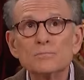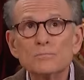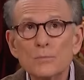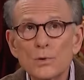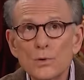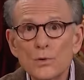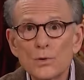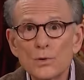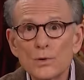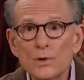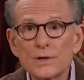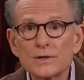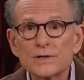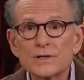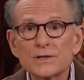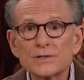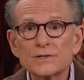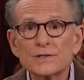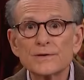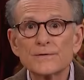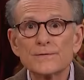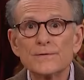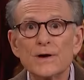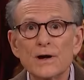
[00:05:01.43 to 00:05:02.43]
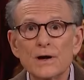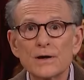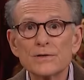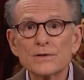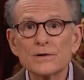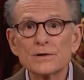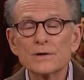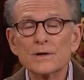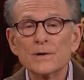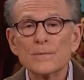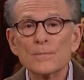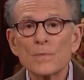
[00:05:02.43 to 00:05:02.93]
more does the
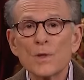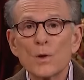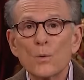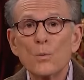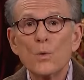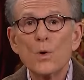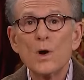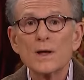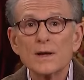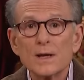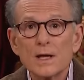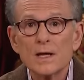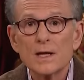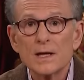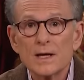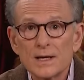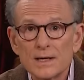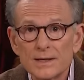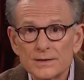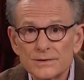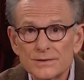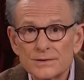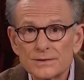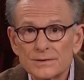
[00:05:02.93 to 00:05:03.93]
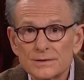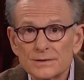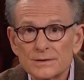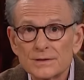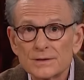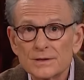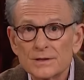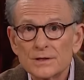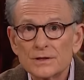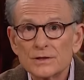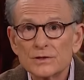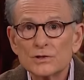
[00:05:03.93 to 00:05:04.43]
Father want us
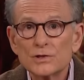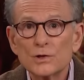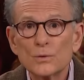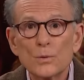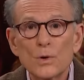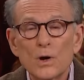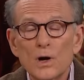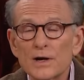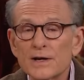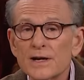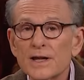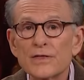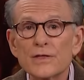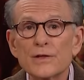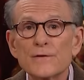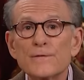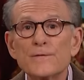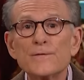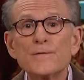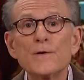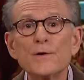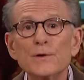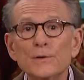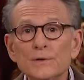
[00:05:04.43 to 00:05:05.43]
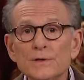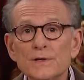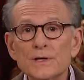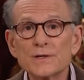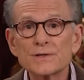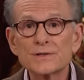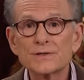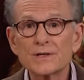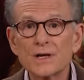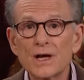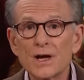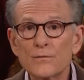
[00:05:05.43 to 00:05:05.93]
to walk in the
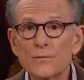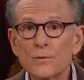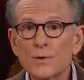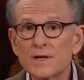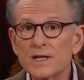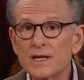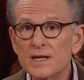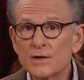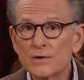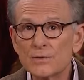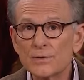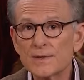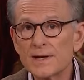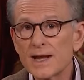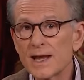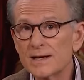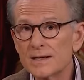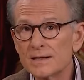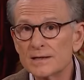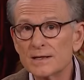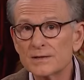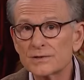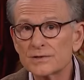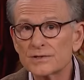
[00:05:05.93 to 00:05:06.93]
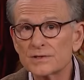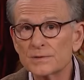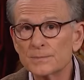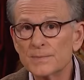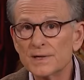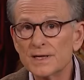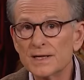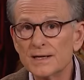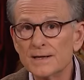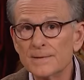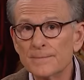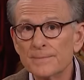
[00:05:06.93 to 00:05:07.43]
fullness of what He created us to
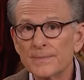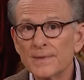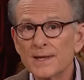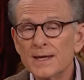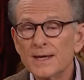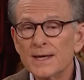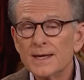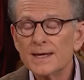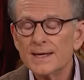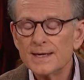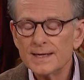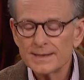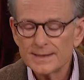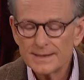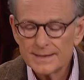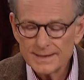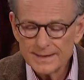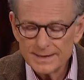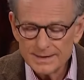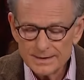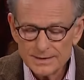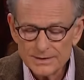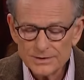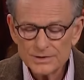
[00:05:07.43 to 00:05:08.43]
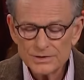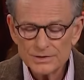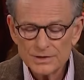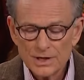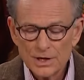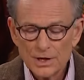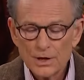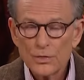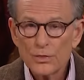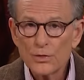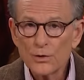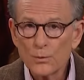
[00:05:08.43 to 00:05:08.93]
be? It is
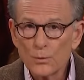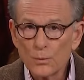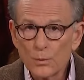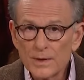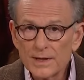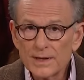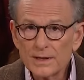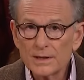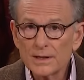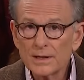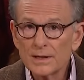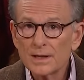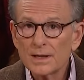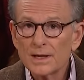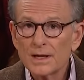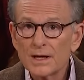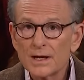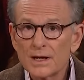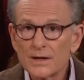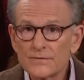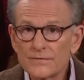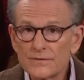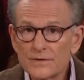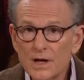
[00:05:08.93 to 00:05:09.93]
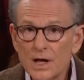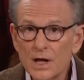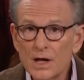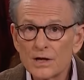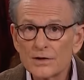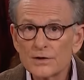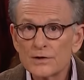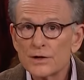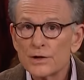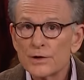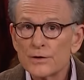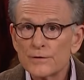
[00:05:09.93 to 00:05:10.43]
the will of
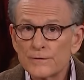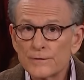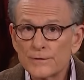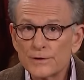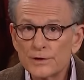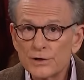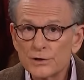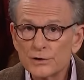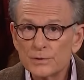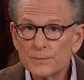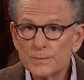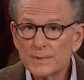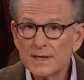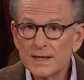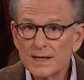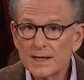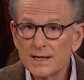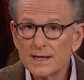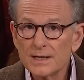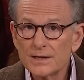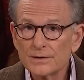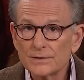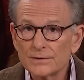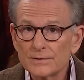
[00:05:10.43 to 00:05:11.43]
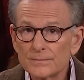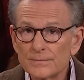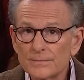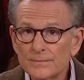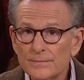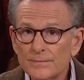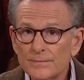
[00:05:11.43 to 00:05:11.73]
God for you to be healed.